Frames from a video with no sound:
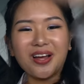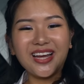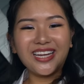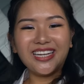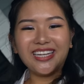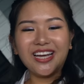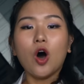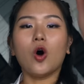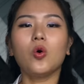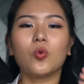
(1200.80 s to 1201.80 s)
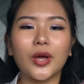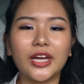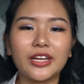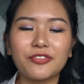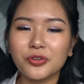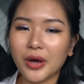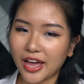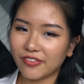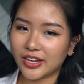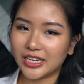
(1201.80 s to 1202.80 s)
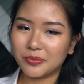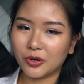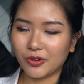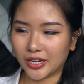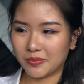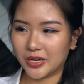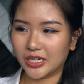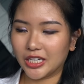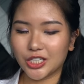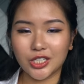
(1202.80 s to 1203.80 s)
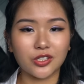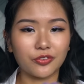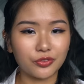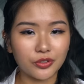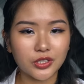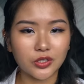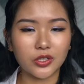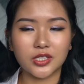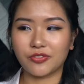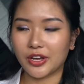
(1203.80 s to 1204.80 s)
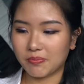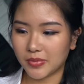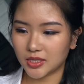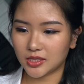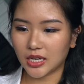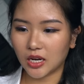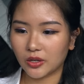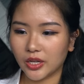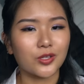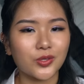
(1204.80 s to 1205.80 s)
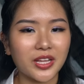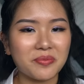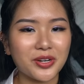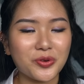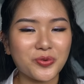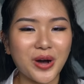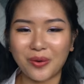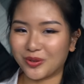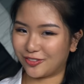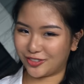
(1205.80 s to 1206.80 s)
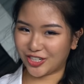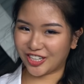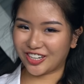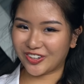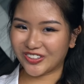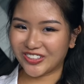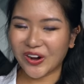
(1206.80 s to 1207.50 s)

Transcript: Bye! Oh wait, if you have any more recommendations of thrift stores, if I missed out, also let me know. I would love to check it out.